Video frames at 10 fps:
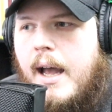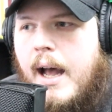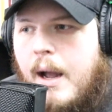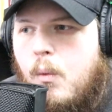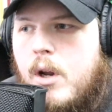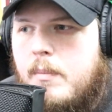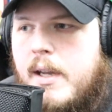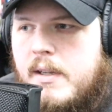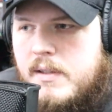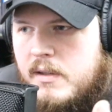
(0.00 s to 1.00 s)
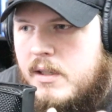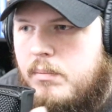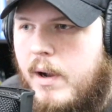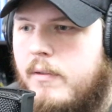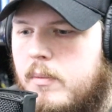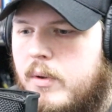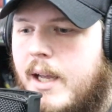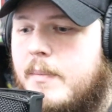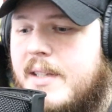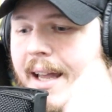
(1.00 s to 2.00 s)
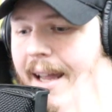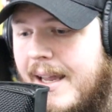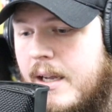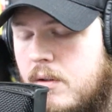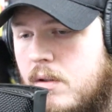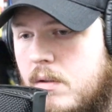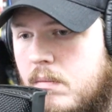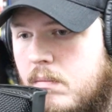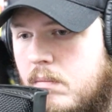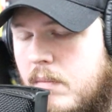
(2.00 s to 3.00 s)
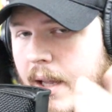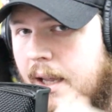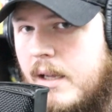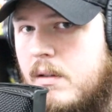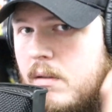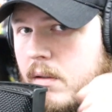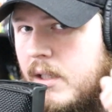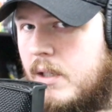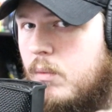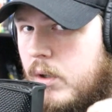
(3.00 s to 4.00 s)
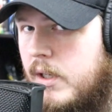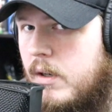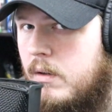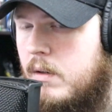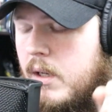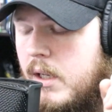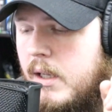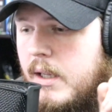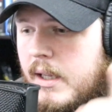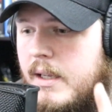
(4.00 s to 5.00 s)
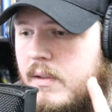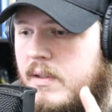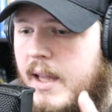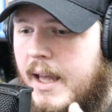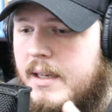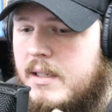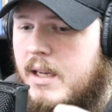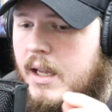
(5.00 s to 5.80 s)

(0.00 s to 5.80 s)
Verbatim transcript: I want to make consistently profitable games, and keyword here is that